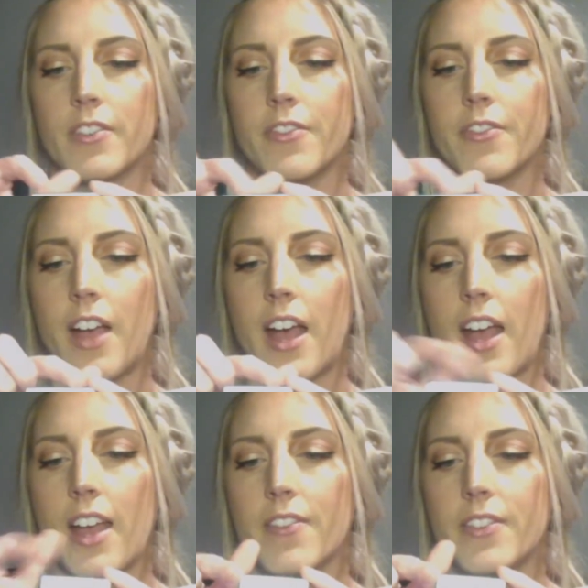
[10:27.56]

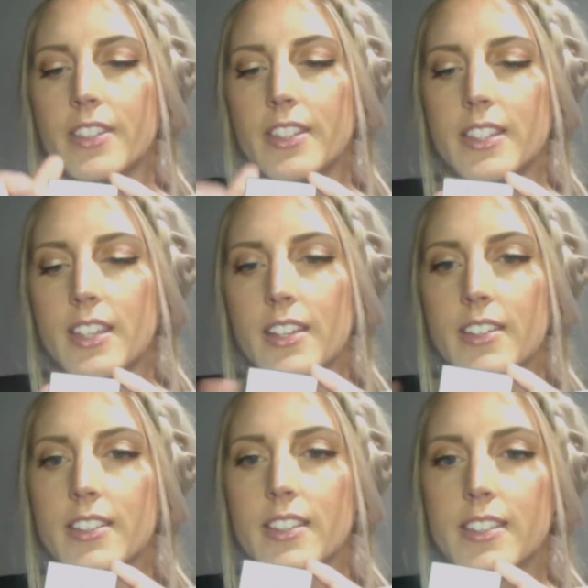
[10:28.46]
5, 6,
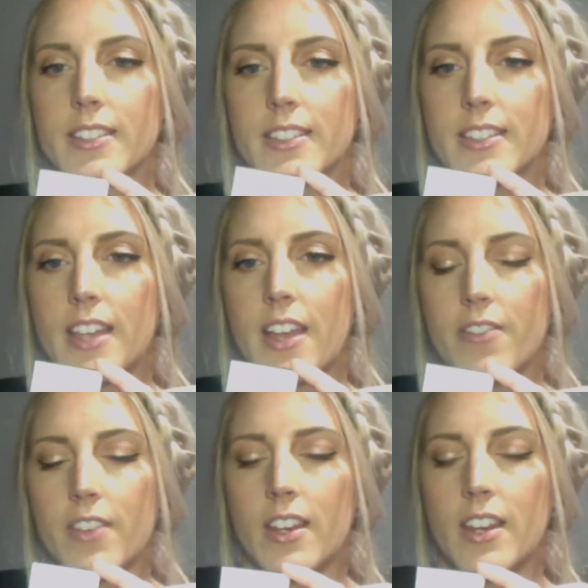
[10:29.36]

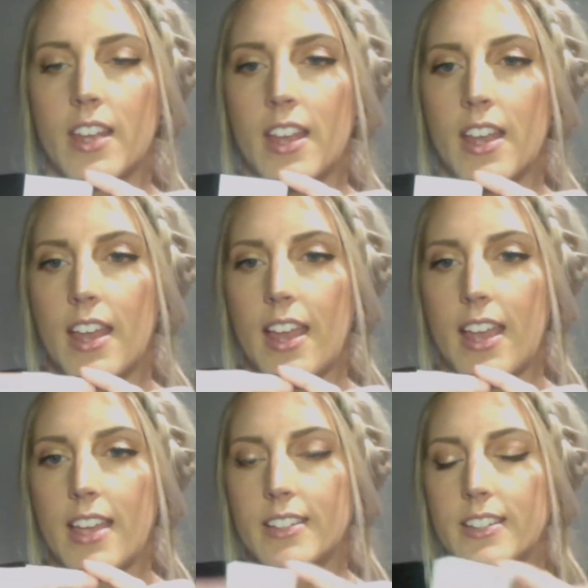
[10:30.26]
7,
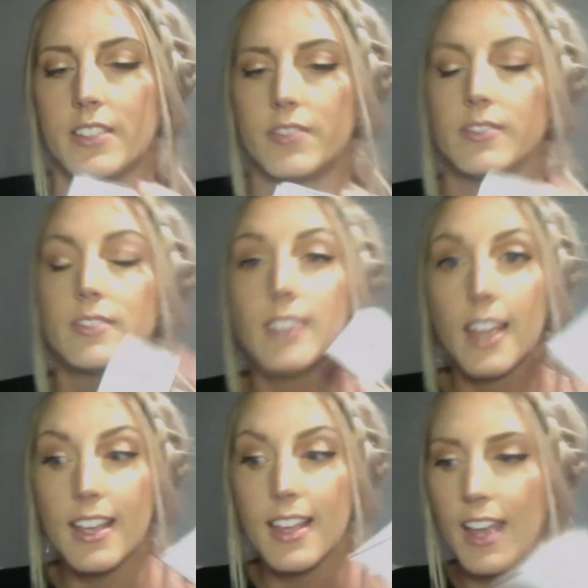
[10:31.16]
8. 8
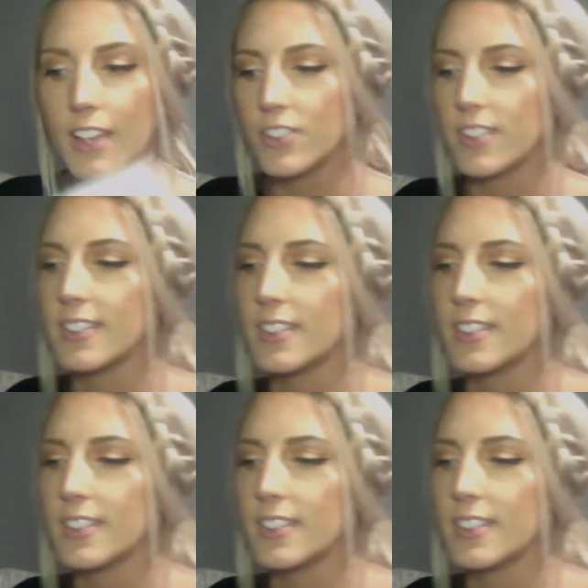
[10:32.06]
edges.